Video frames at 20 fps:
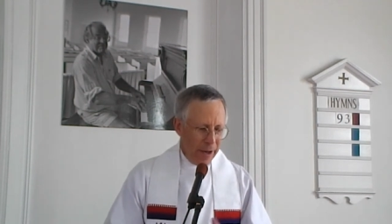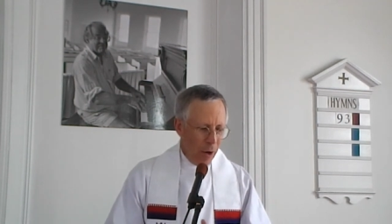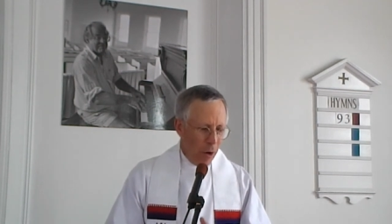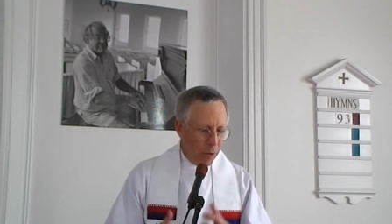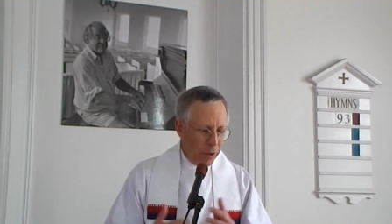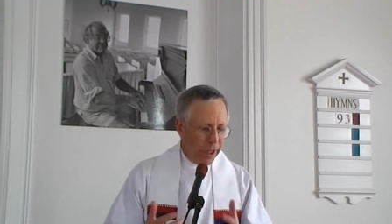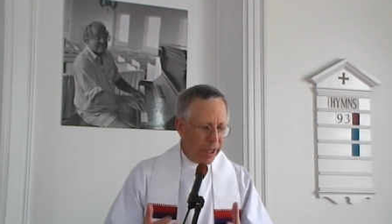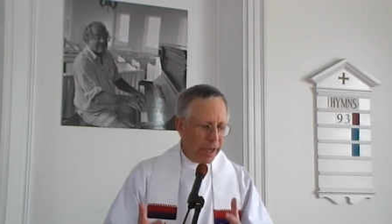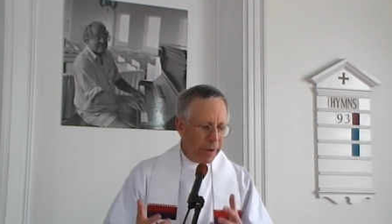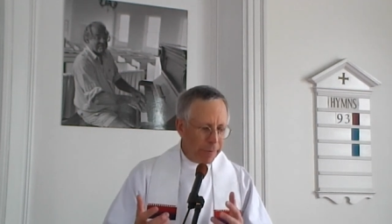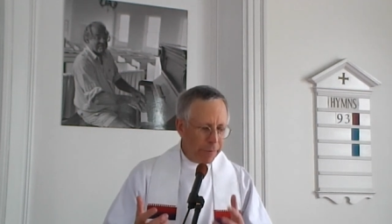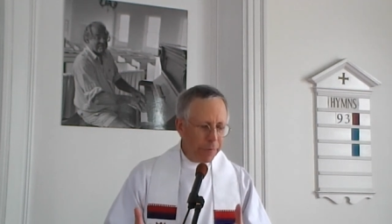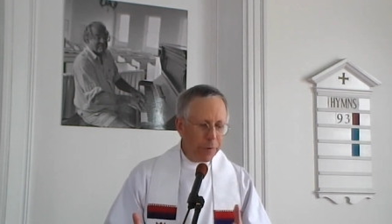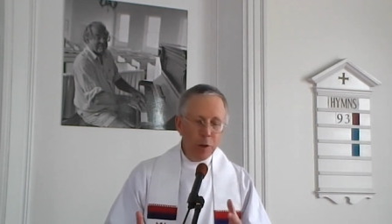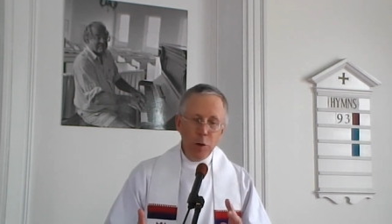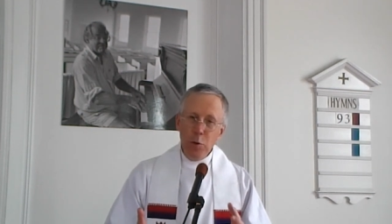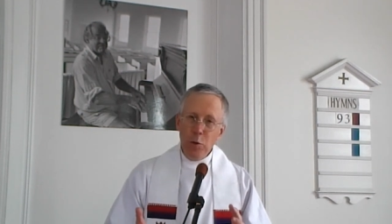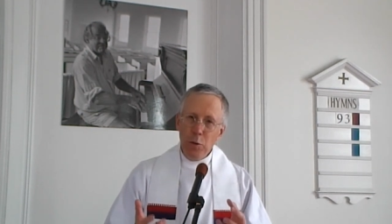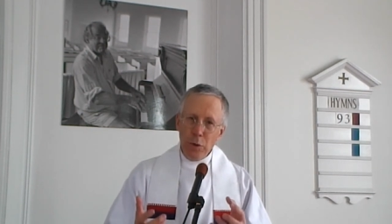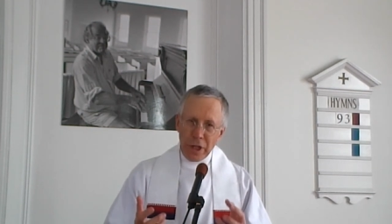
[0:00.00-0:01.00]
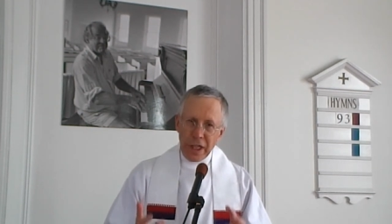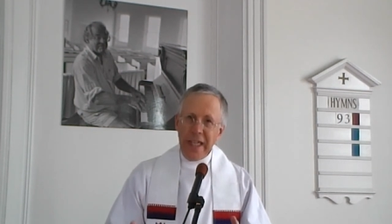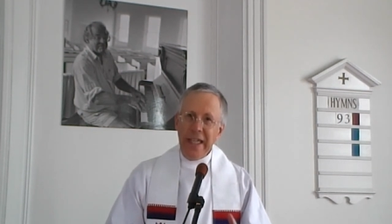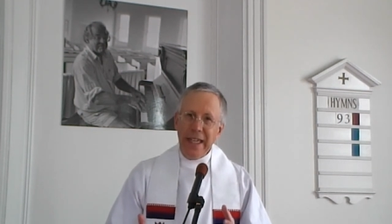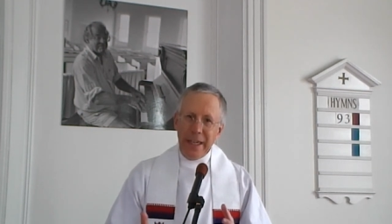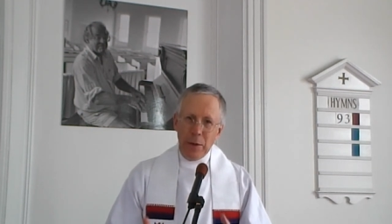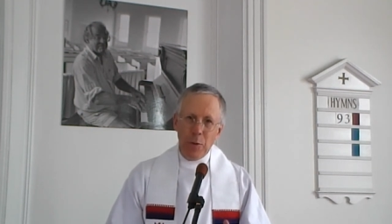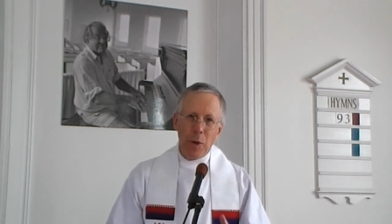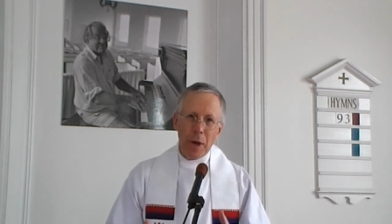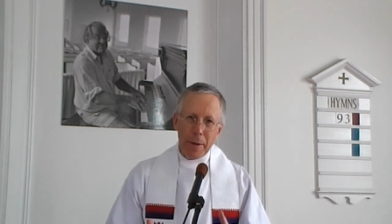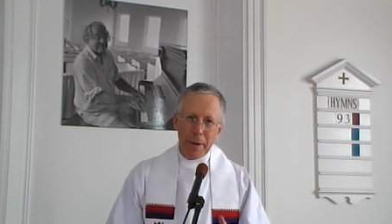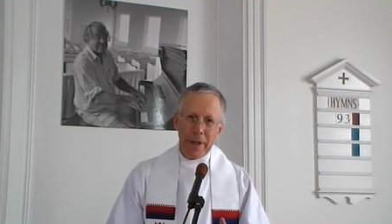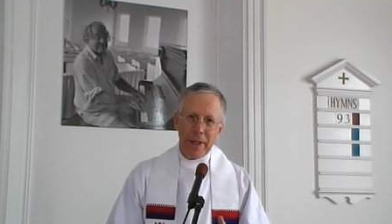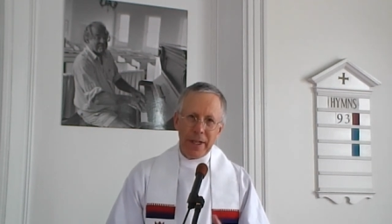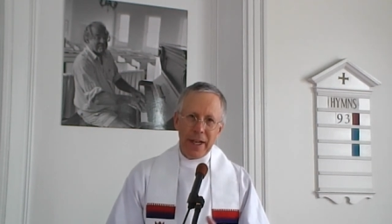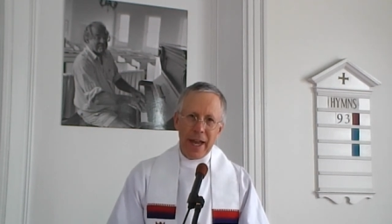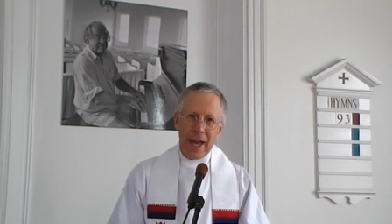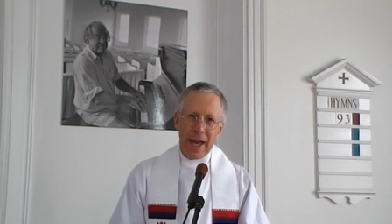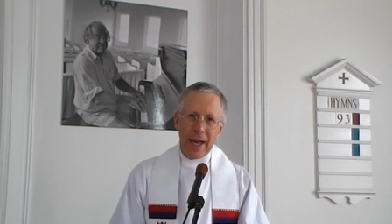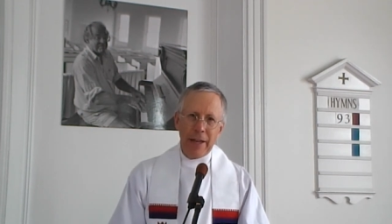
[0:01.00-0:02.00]
Only a few leading
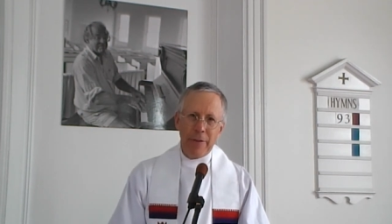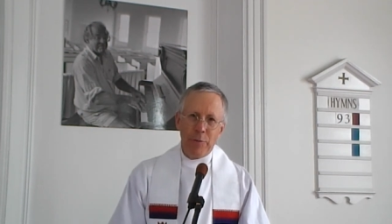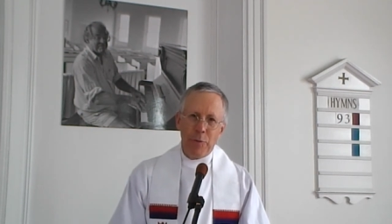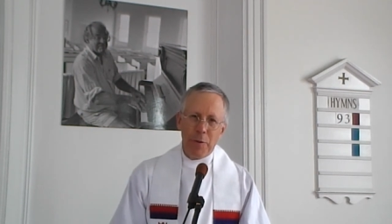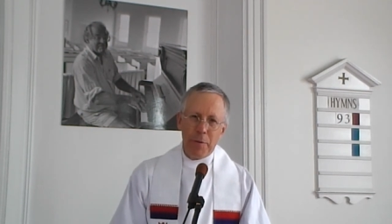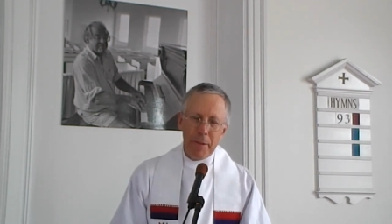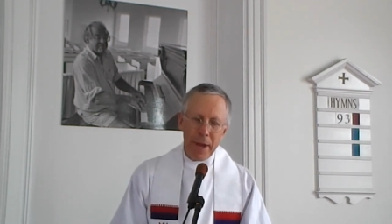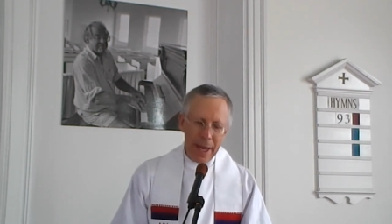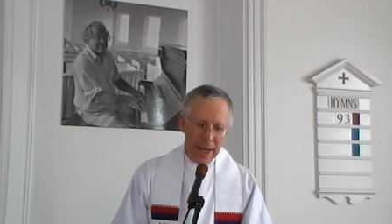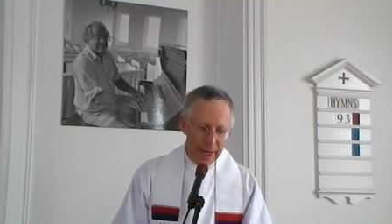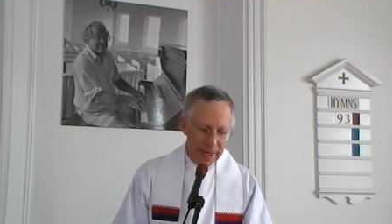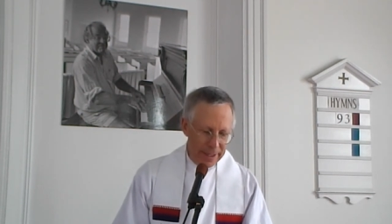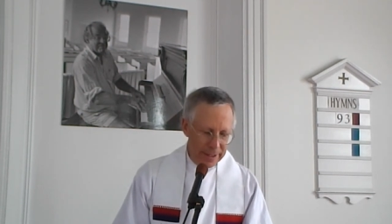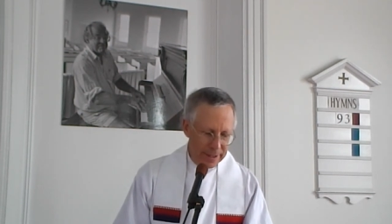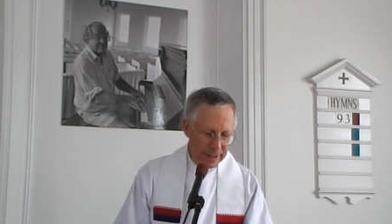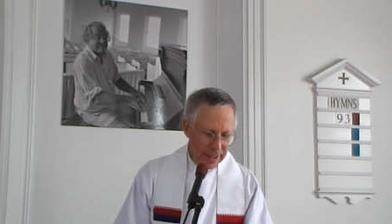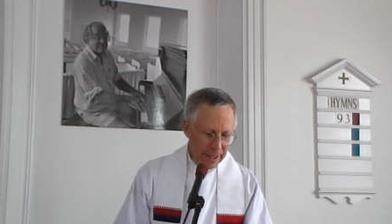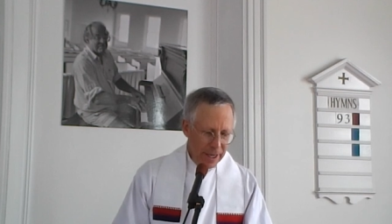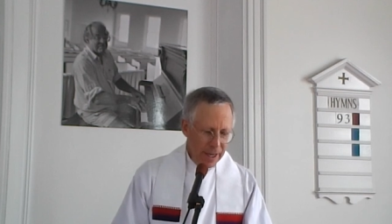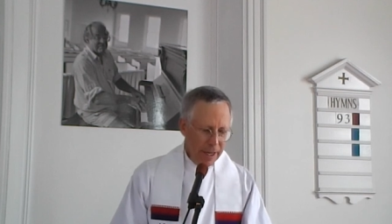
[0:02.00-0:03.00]
women had remained